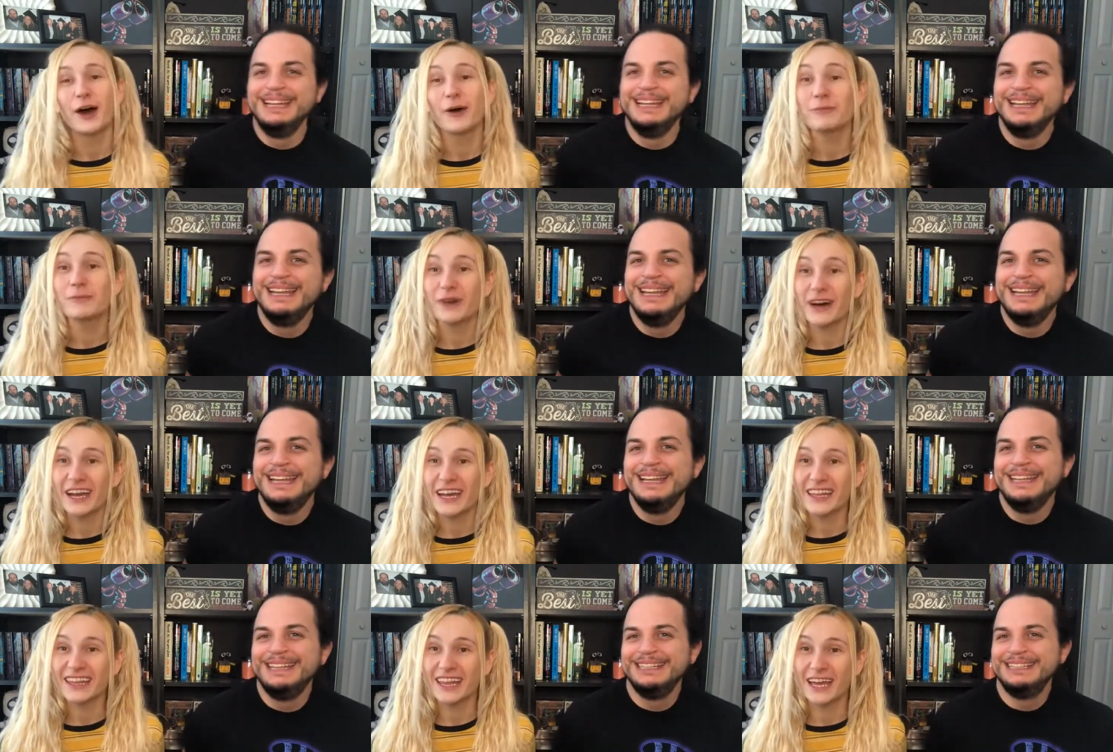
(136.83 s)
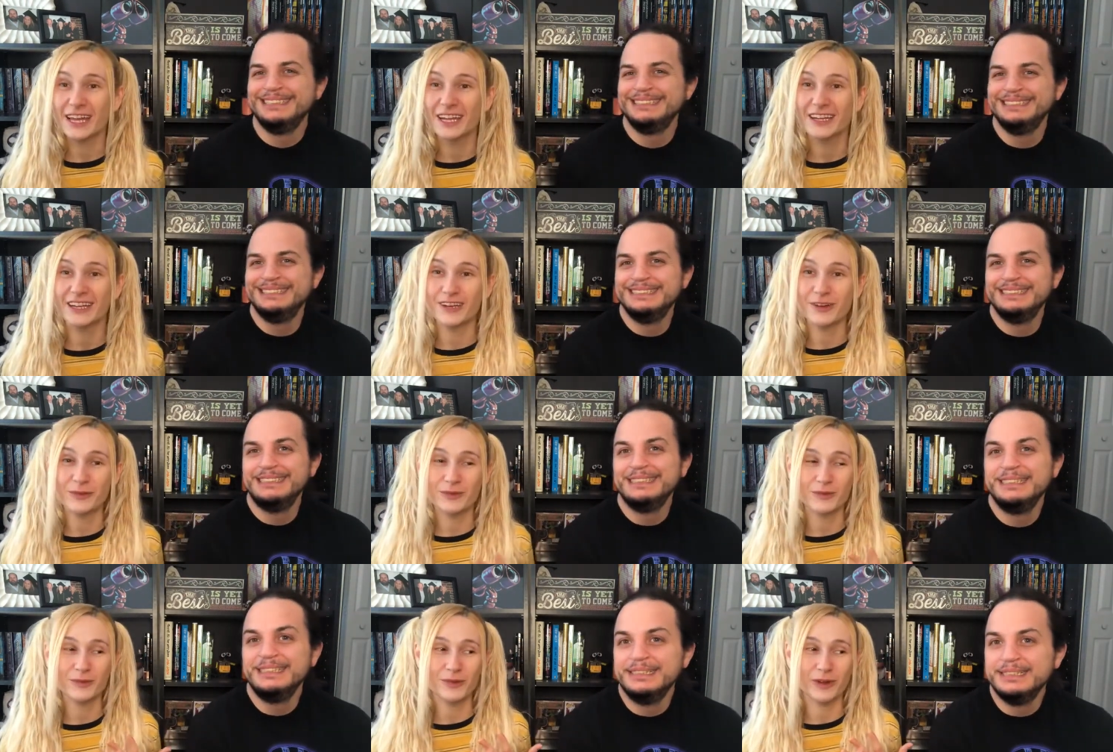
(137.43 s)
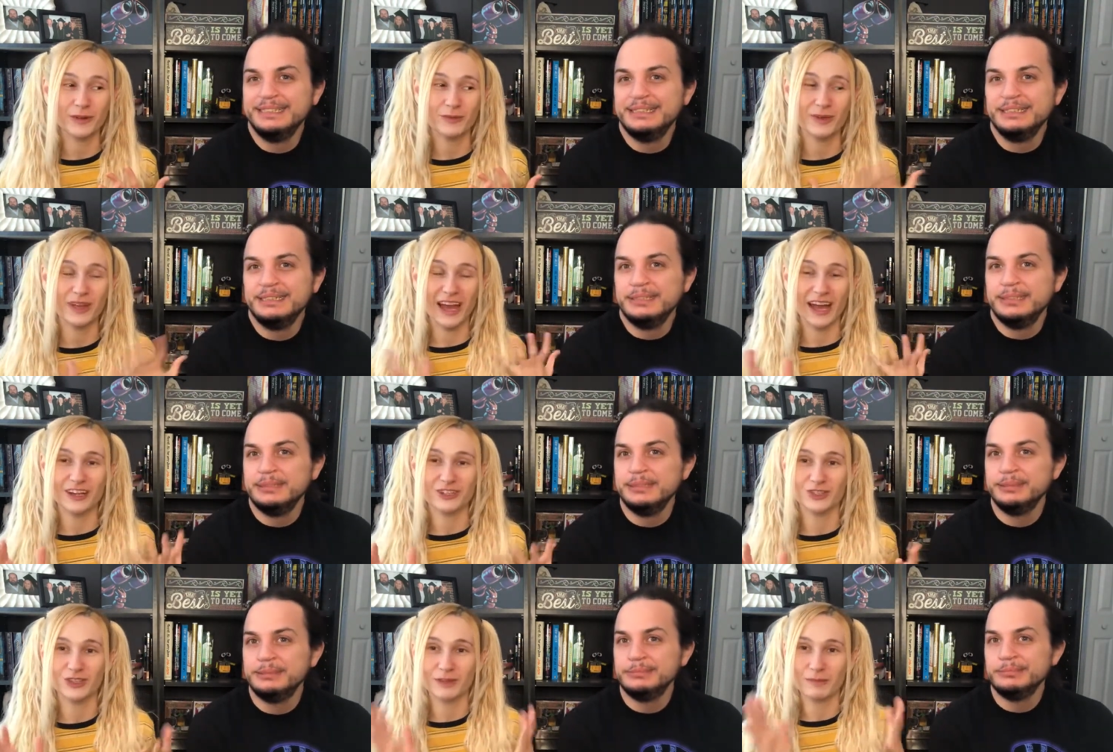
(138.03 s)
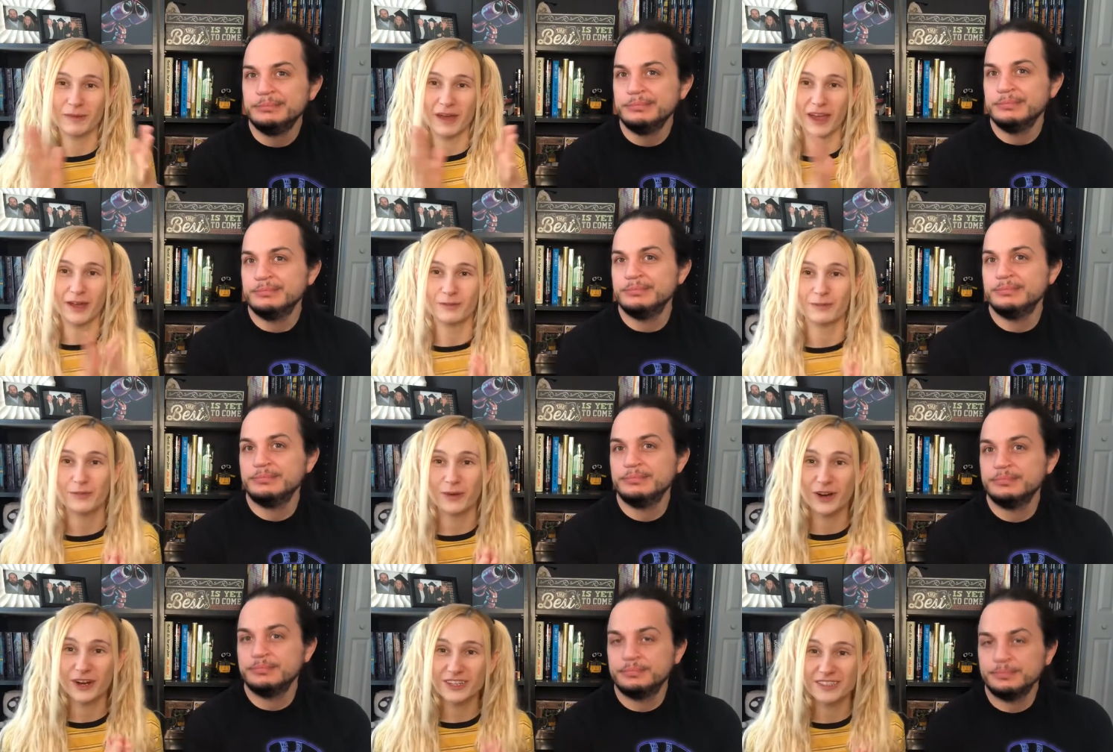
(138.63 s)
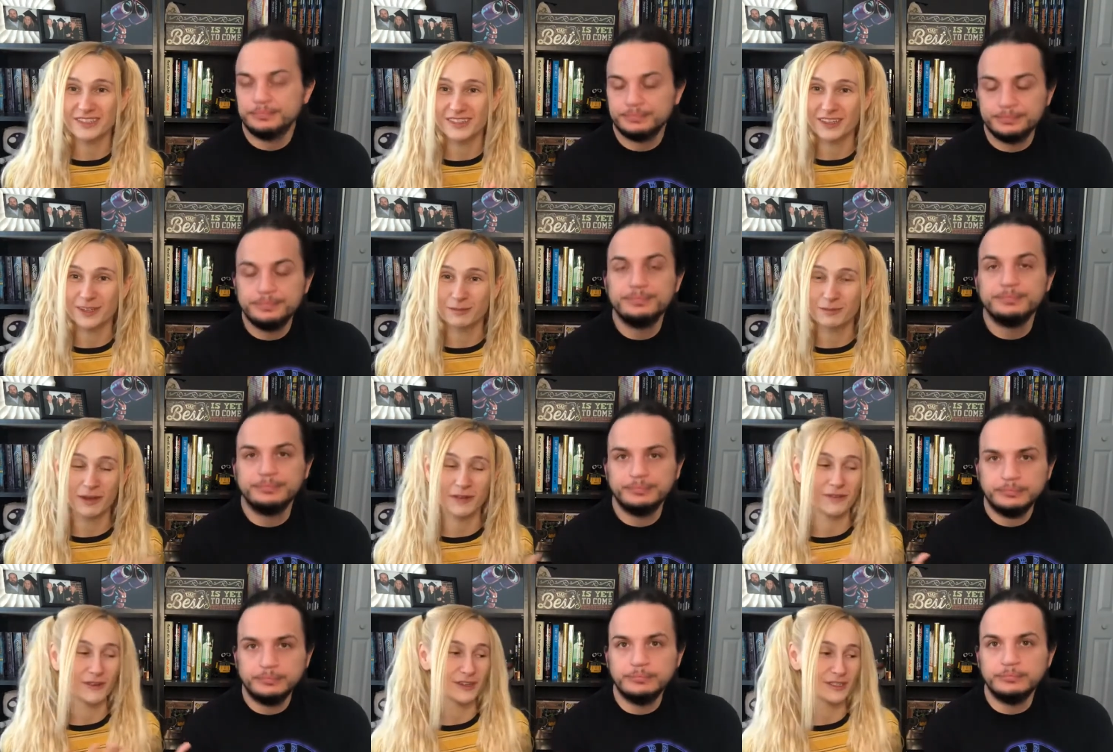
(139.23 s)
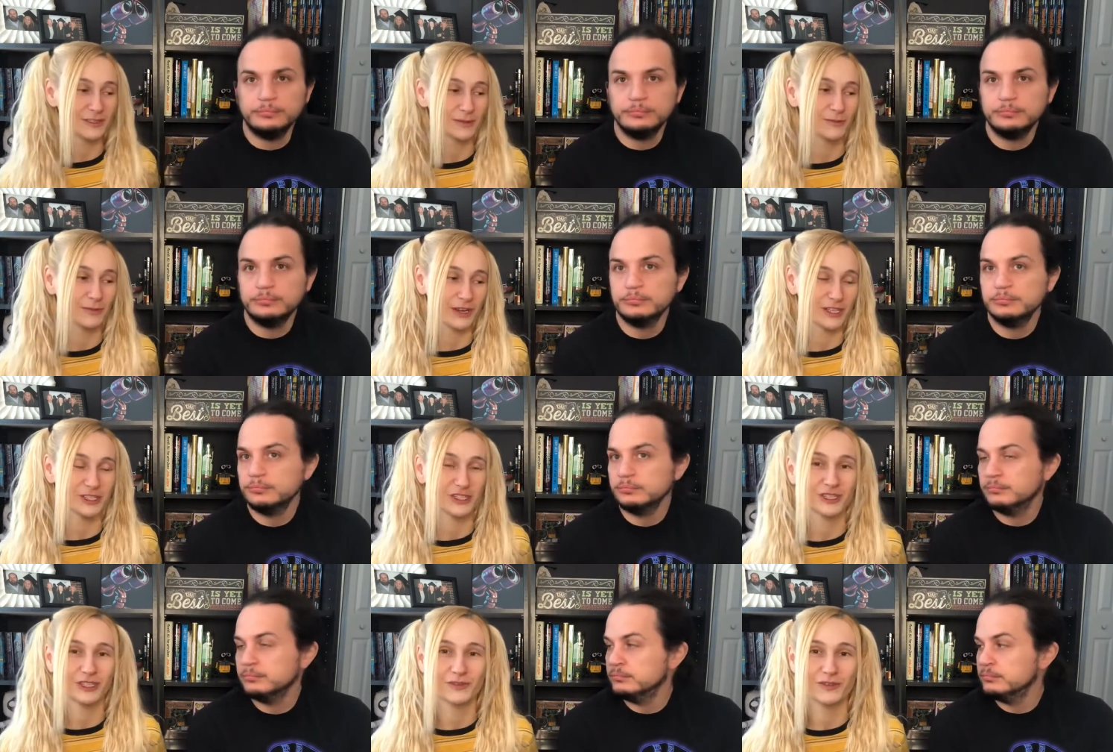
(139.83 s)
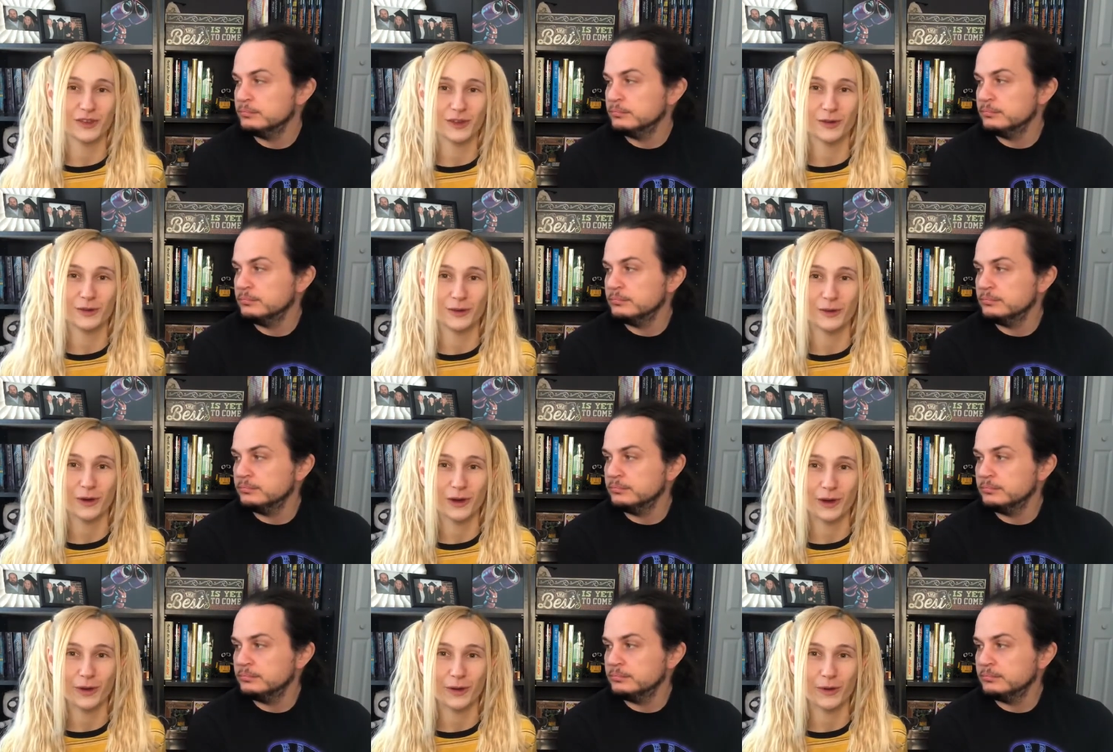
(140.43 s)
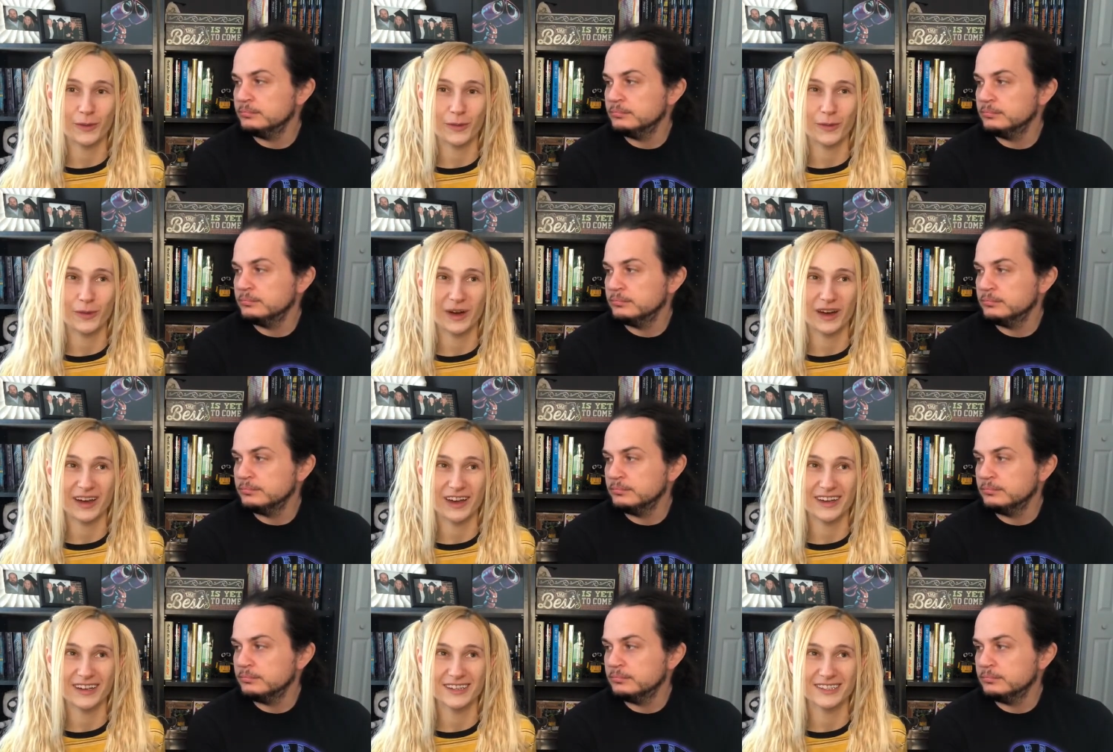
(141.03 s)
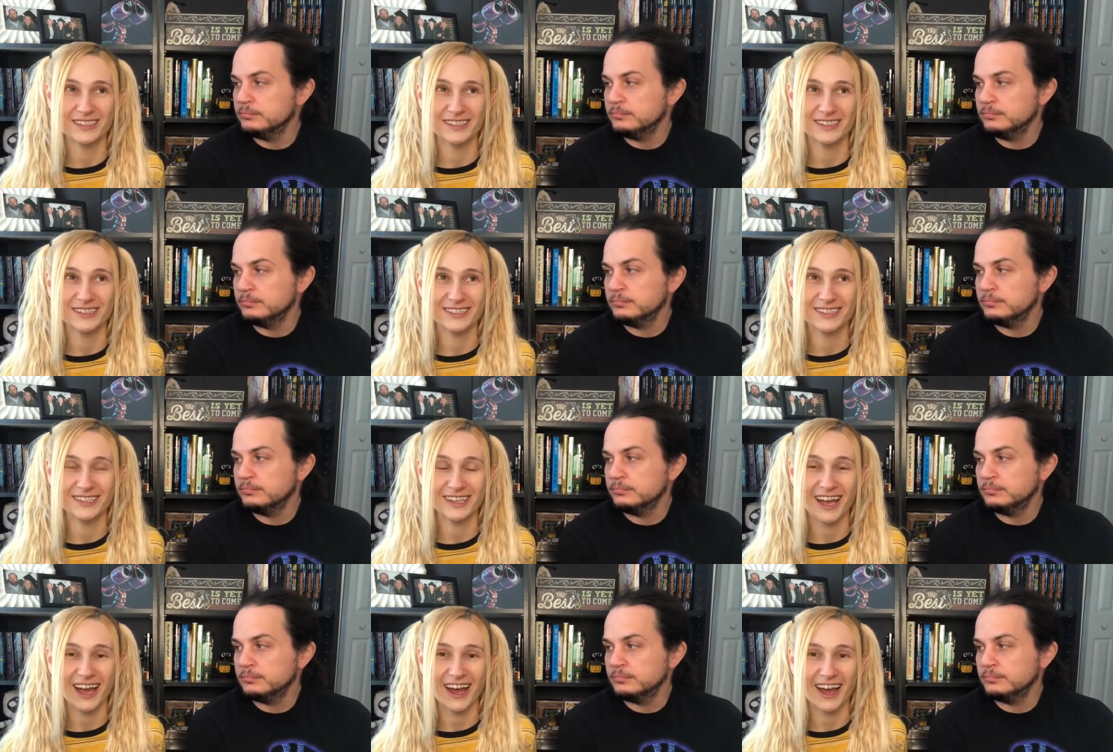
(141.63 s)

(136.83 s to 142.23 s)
Speaker 1: but then when we actually met in person my first impression of you was